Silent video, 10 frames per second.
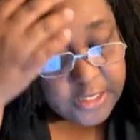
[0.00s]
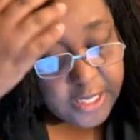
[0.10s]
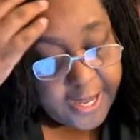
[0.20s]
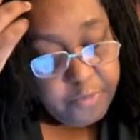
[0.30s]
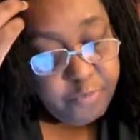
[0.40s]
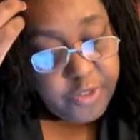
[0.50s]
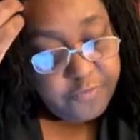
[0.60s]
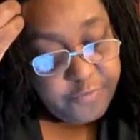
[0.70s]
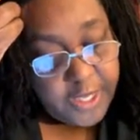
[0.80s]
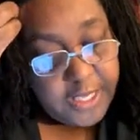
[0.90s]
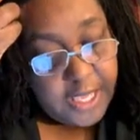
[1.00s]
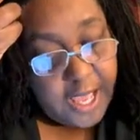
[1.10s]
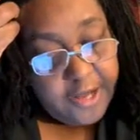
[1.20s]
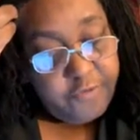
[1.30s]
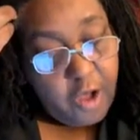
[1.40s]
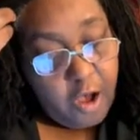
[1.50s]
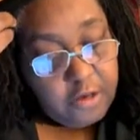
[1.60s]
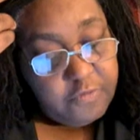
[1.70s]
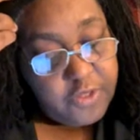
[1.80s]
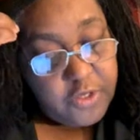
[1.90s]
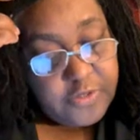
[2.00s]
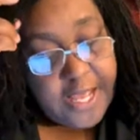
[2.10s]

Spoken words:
I would have, out of all of those,